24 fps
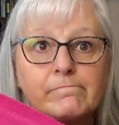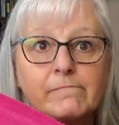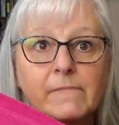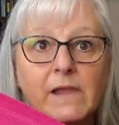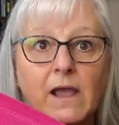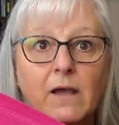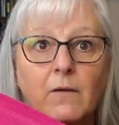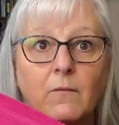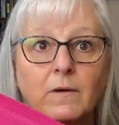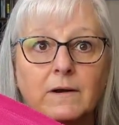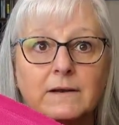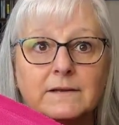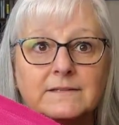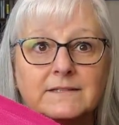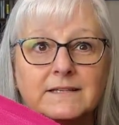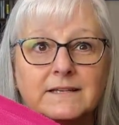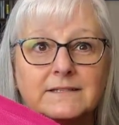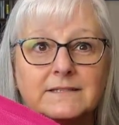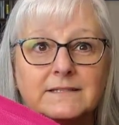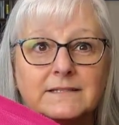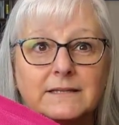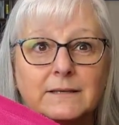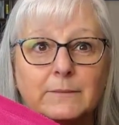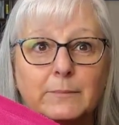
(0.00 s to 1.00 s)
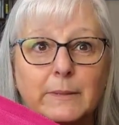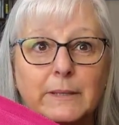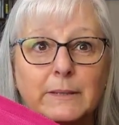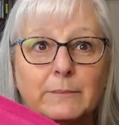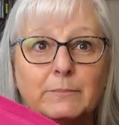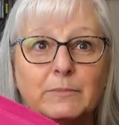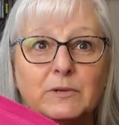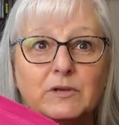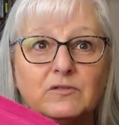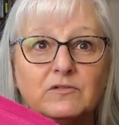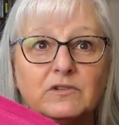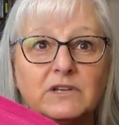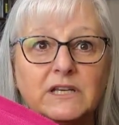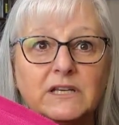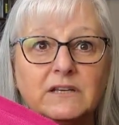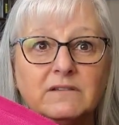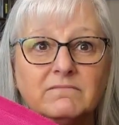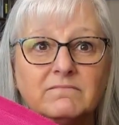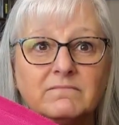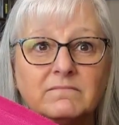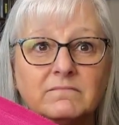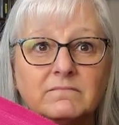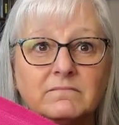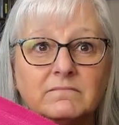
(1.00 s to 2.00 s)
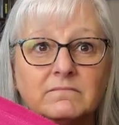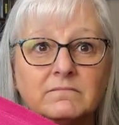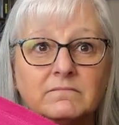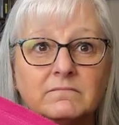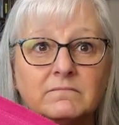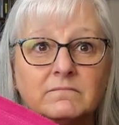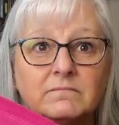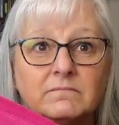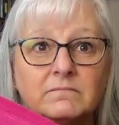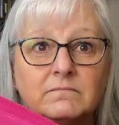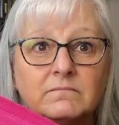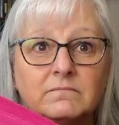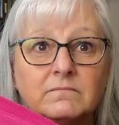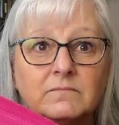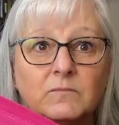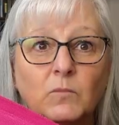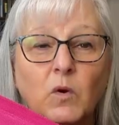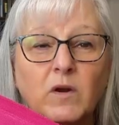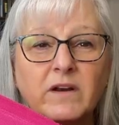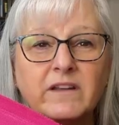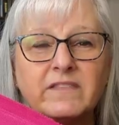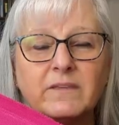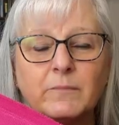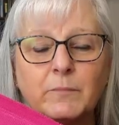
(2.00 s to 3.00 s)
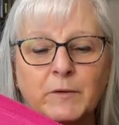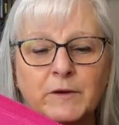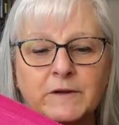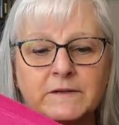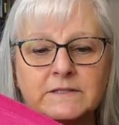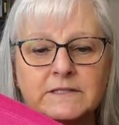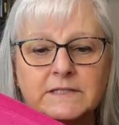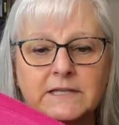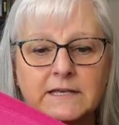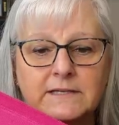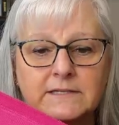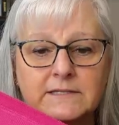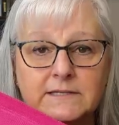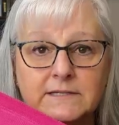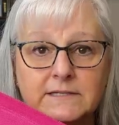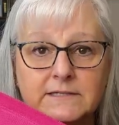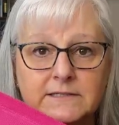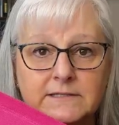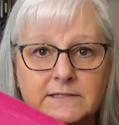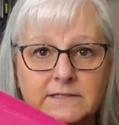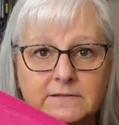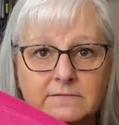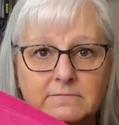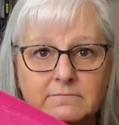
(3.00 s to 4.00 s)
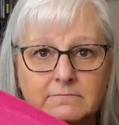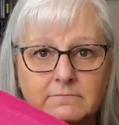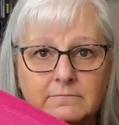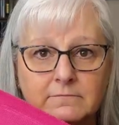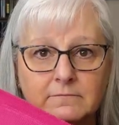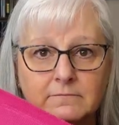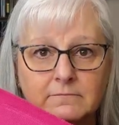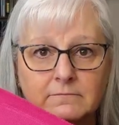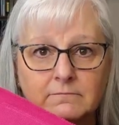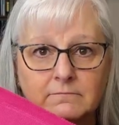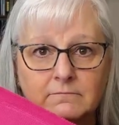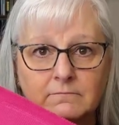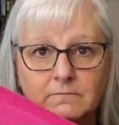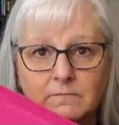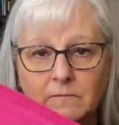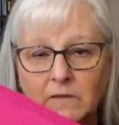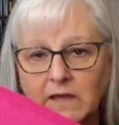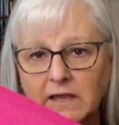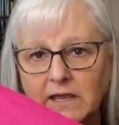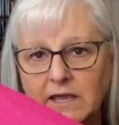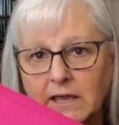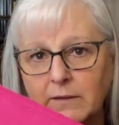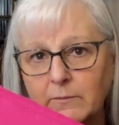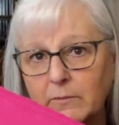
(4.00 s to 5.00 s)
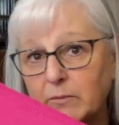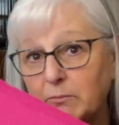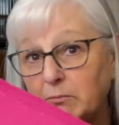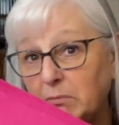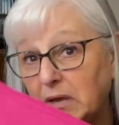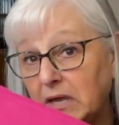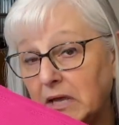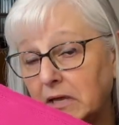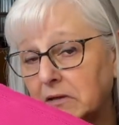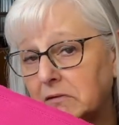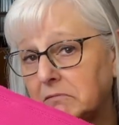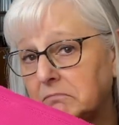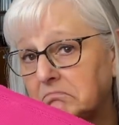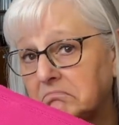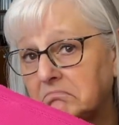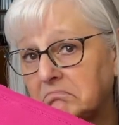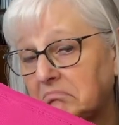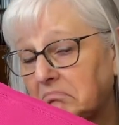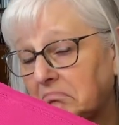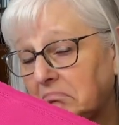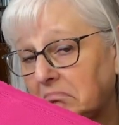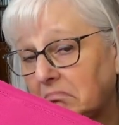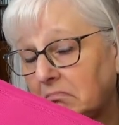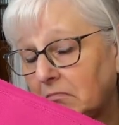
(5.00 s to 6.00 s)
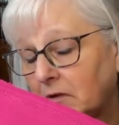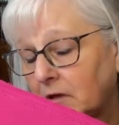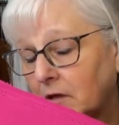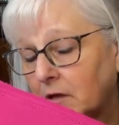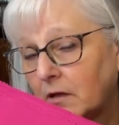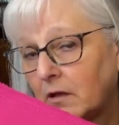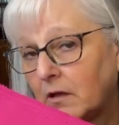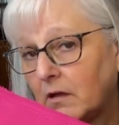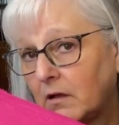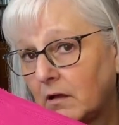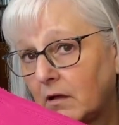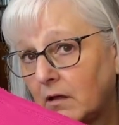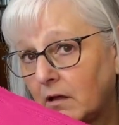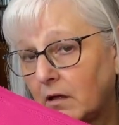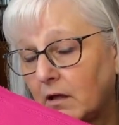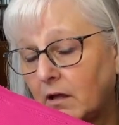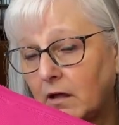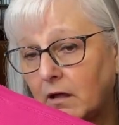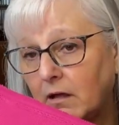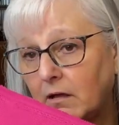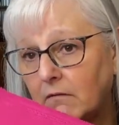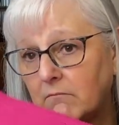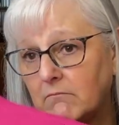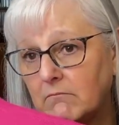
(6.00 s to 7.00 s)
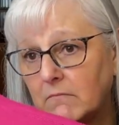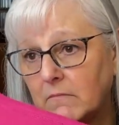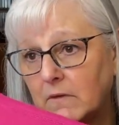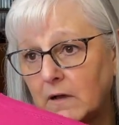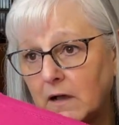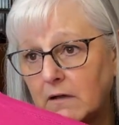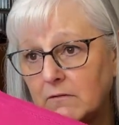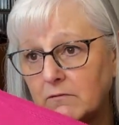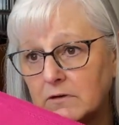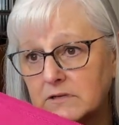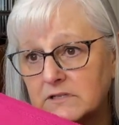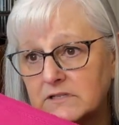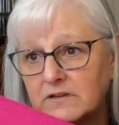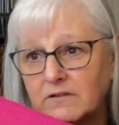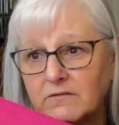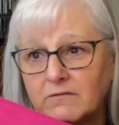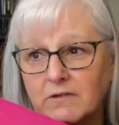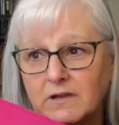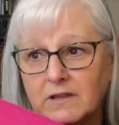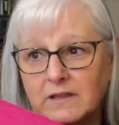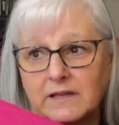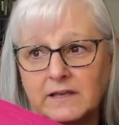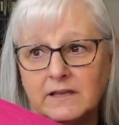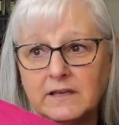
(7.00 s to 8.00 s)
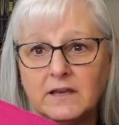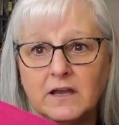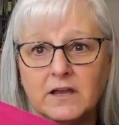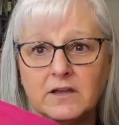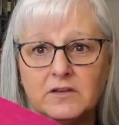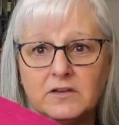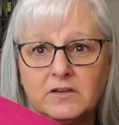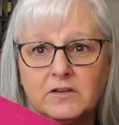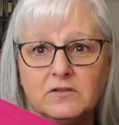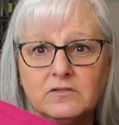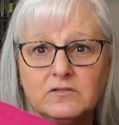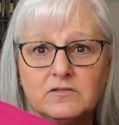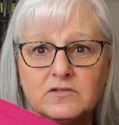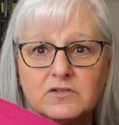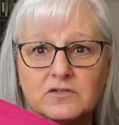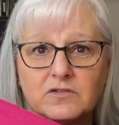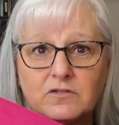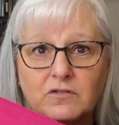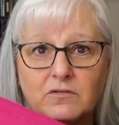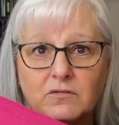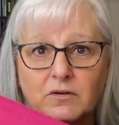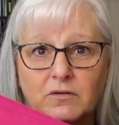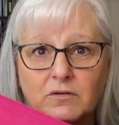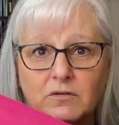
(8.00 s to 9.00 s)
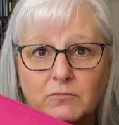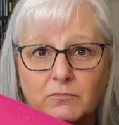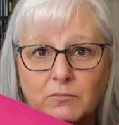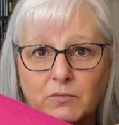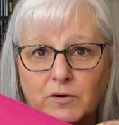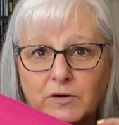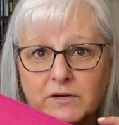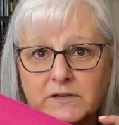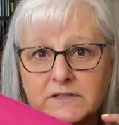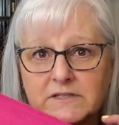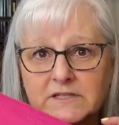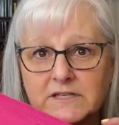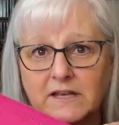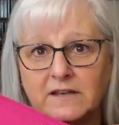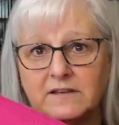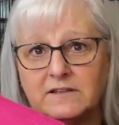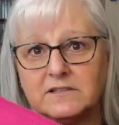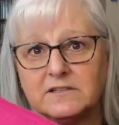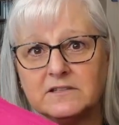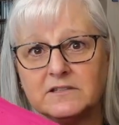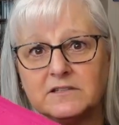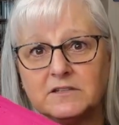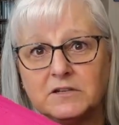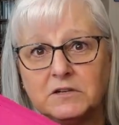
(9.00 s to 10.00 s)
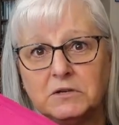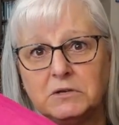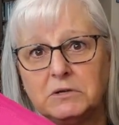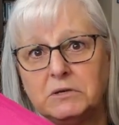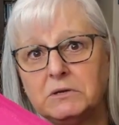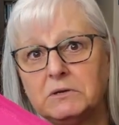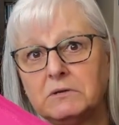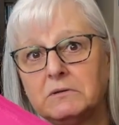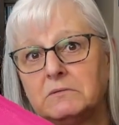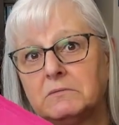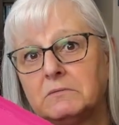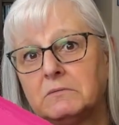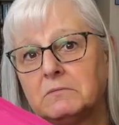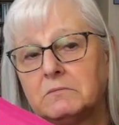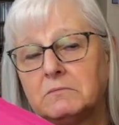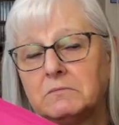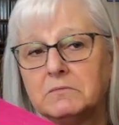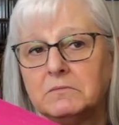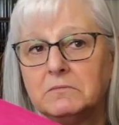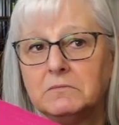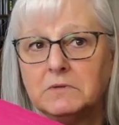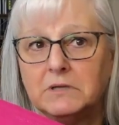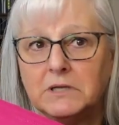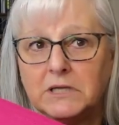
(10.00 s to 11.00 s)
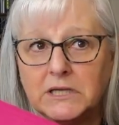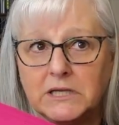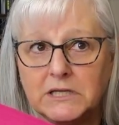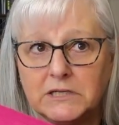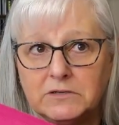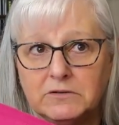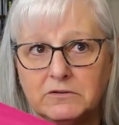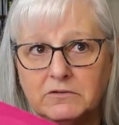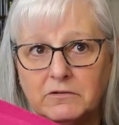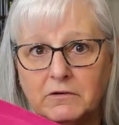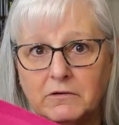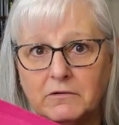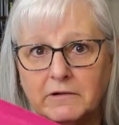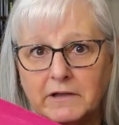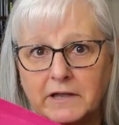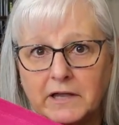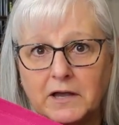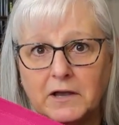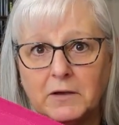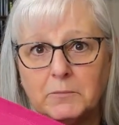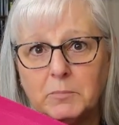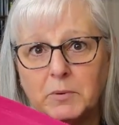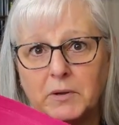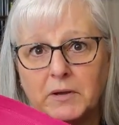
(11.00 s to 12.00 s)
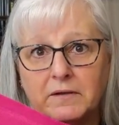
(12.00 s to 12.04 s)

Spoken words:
I want to say Sleeping Beauty. One of the princesses that came in pink. I wasn't really a huge princess kid growing up.